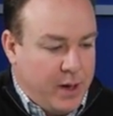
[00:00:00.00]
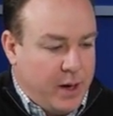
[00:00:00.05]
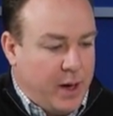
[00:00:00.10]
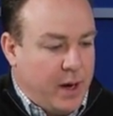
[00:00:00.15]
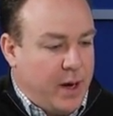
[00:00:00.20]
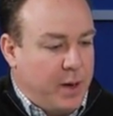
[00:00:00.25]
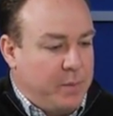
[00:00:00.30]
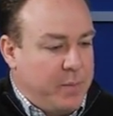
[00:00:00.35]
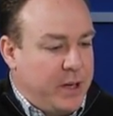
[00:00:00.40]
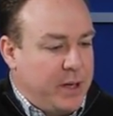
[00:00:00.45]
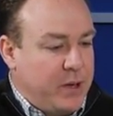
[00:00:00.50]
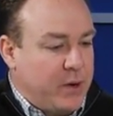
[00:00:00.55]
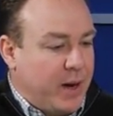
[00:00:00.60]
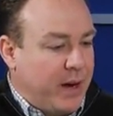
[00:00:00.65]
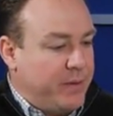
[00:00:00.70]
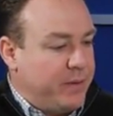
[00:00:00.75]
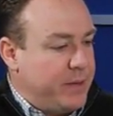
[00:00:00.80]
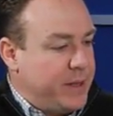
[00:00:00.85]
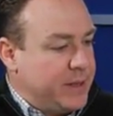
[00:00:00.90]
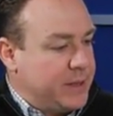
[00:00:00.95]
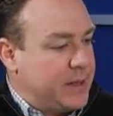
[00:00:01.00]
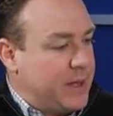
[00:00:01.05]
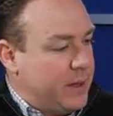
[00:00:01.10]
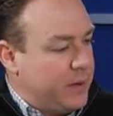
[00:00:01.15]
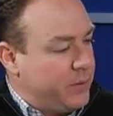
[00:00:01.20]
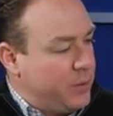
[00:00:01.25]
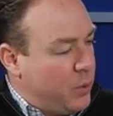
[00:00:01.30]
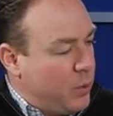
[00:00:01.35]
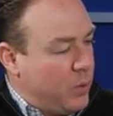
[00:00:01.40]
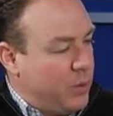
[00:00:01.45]
And you have these
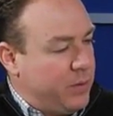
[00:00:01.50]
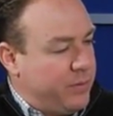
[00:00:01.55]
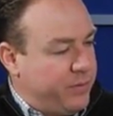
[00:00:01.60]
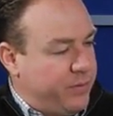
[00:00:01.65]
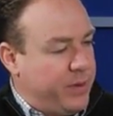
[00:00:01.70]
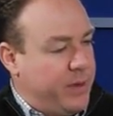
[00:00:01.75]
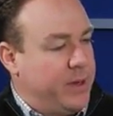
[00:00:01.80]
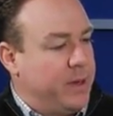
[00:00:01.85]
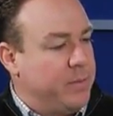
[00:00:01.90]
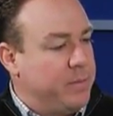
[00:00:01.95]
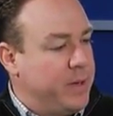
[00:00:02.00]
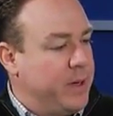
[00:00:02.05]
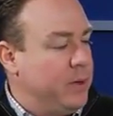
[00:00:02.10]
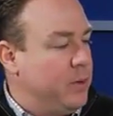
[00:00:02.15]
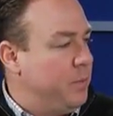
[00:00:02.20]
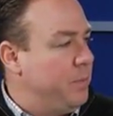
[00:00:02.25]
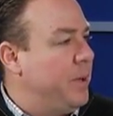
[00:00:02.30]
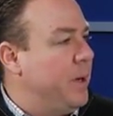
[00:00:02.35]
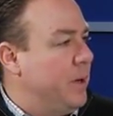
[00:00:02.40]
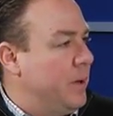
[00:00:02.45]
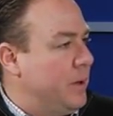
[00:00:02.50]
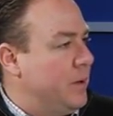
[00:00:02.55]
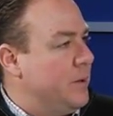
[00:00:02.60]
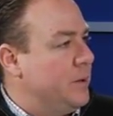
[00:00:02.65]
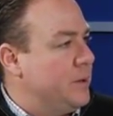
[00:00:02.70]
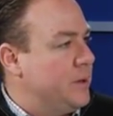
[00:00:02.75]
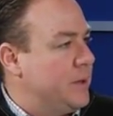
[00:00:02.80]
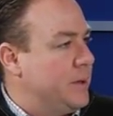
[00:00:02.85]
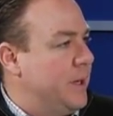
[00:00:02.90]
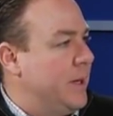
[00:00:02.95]
kind of core fundamental
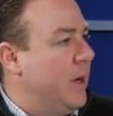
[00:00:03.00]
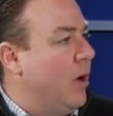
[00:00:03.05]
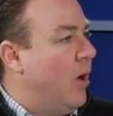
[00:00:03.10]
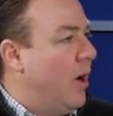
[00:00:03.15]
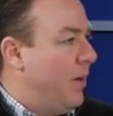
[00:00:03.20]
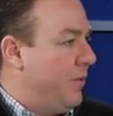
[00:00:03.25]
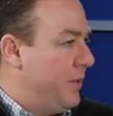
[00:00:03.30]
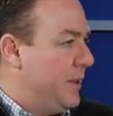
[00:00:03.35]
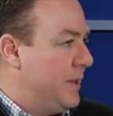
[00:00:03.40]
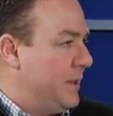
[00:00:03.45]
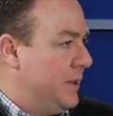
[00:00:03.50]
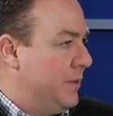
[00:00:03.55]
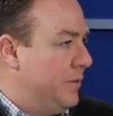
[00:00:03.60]
pillars that Office